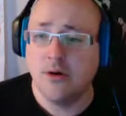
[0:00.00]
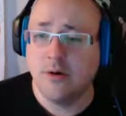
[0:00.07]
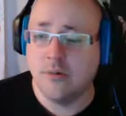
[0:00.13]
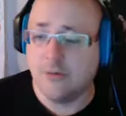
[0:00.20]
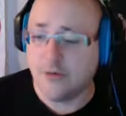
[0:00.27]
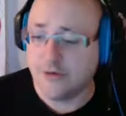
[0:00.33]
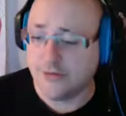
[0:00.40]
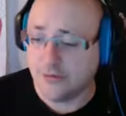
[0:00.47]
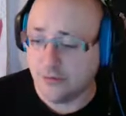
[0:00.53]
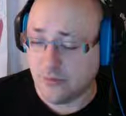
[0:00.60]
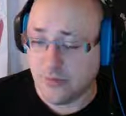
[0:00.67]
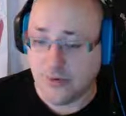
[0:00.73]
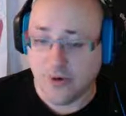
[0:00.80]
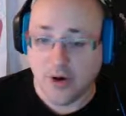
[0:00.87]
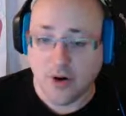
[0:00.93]
That's a little
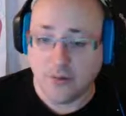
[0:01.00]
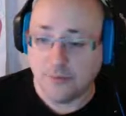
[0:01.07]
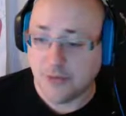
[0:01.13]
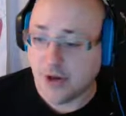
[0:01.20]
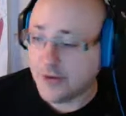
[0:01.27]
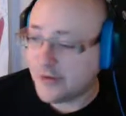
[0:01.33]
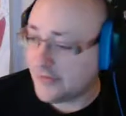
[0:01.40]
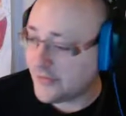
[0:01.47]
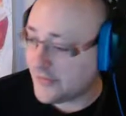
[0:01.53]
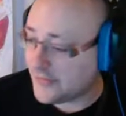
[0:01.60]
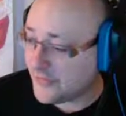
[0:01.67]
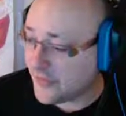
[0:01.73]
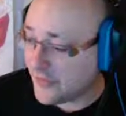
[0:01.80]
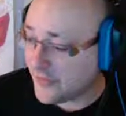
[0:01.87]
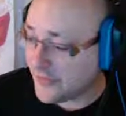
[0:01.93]
weird. Oh, probably because I
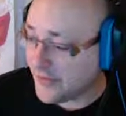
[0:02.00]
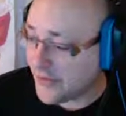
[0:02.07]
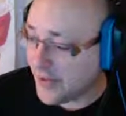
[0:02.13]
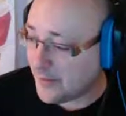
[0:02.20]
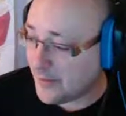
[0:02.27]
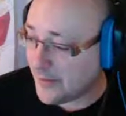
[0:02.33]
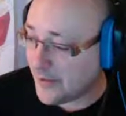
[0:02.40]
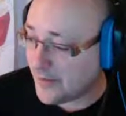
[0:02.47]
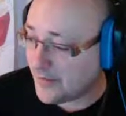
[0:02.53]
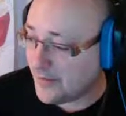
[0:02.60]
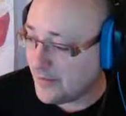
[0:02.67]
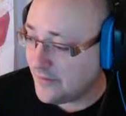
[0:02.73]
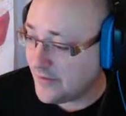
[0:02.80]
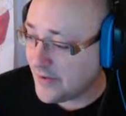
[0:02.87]
started the game again and